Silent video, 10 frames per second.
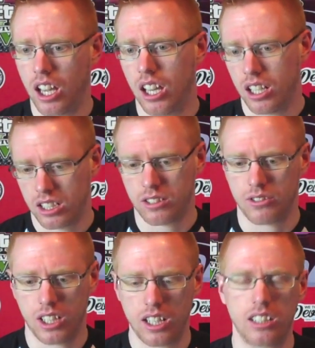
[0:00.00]
like I've
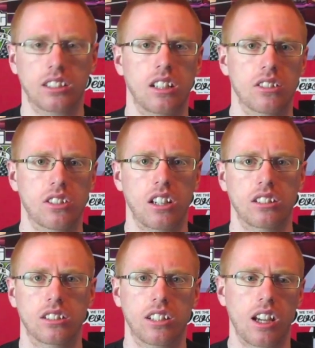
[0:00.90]
said, it stars Jason
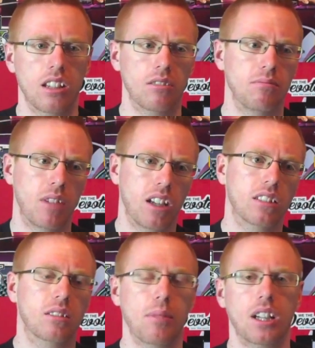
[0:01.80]
Statham. It's
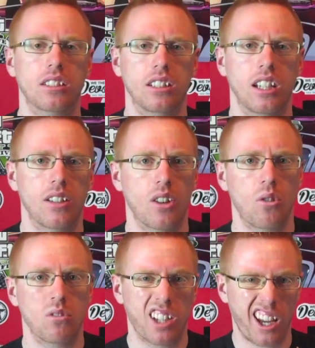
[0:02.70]
about a year
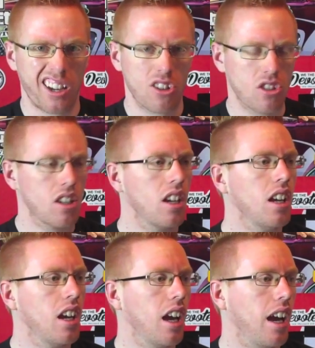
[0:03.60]
old-ish.
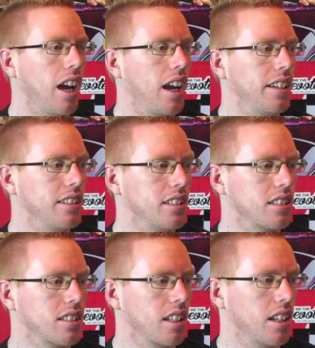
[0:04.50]
And
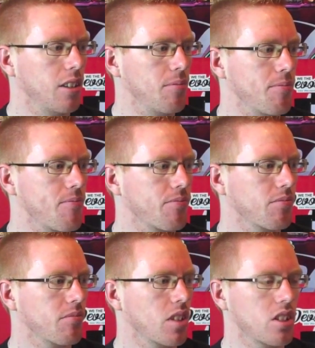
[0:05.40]

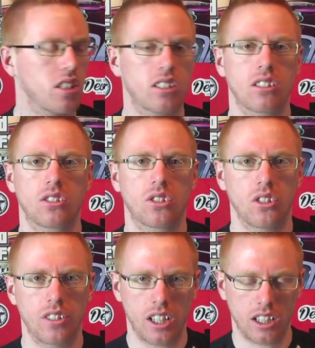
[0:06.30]
the gist of the
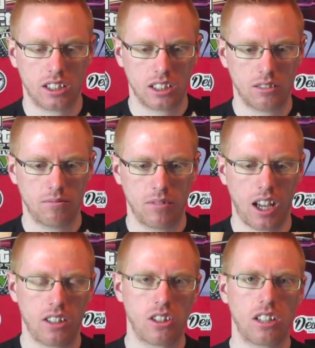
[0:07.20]
story is
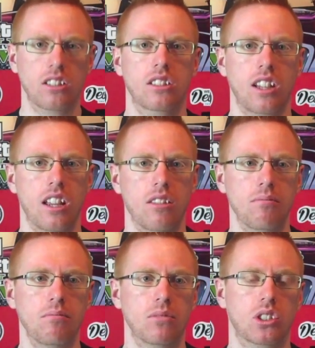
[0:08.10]
that Jason Statham
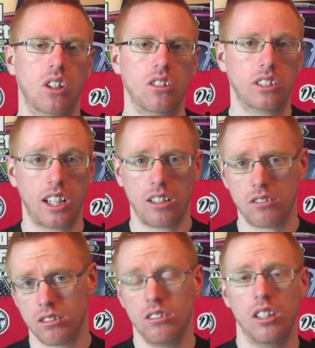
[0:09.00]
starts out
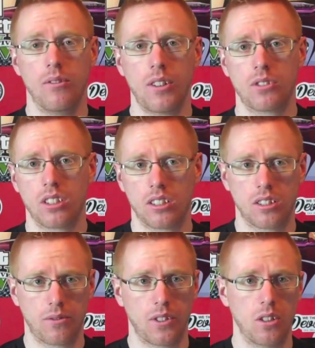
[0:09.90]
at the very start of
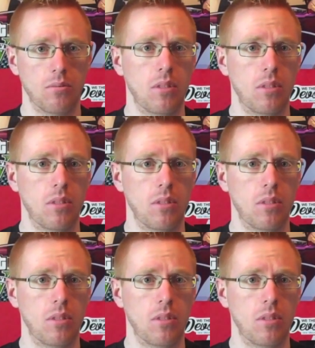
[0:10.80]
the film